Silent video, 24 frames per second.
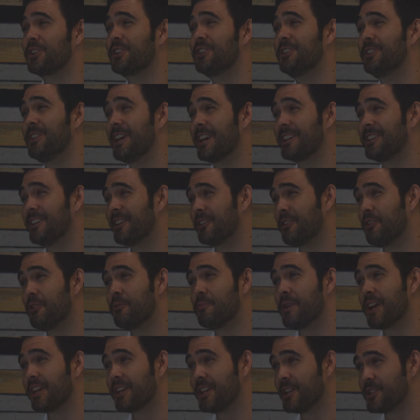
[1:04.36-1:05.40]
collecting all
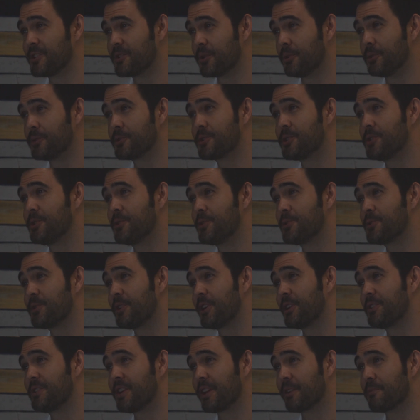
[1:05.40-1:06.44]
my kids' old shoes, and
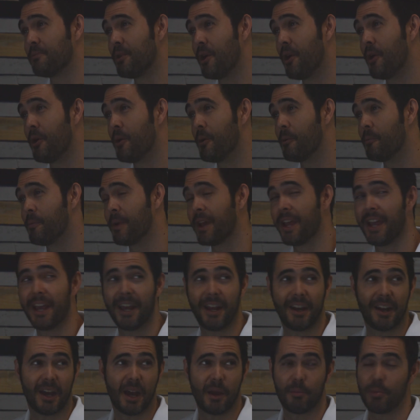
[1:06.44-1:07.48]
I take them home,
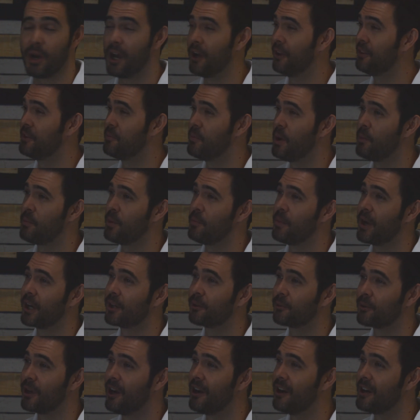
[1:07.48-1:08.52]
and I piled them up in my
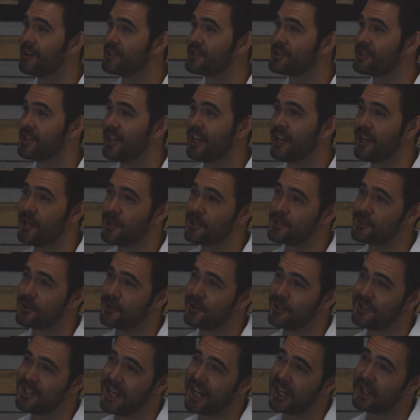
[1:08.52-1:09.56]
garage, and I
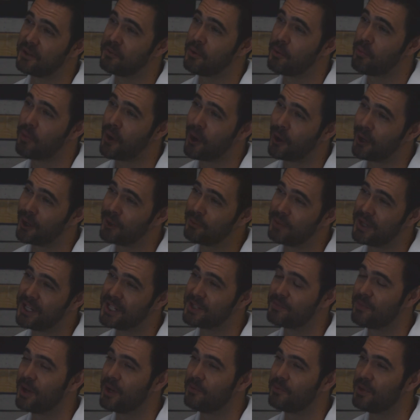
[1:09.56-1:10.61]
started taking them apart
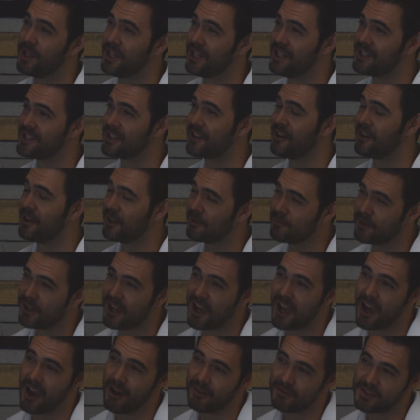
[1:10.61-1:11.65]
piece by piece, cutting them in
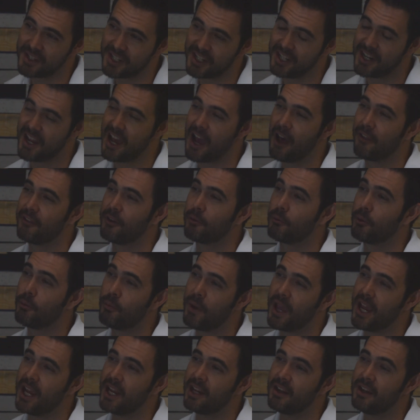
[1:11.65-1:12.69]
half, seeing how they were
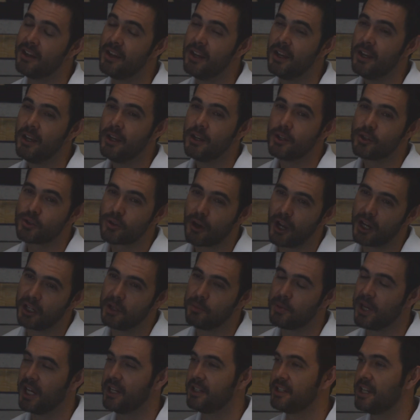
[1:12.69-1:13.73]
made, trying
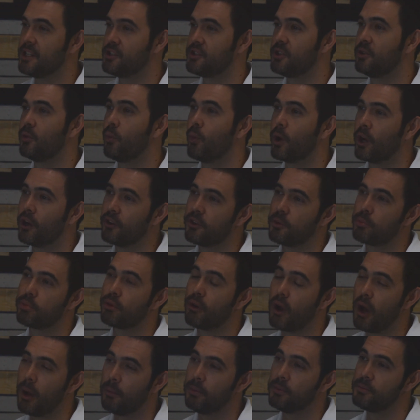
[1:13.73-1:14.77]
to pay attention to where the
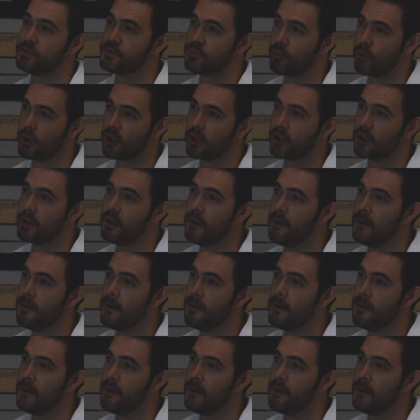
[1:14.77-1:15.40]
problems were,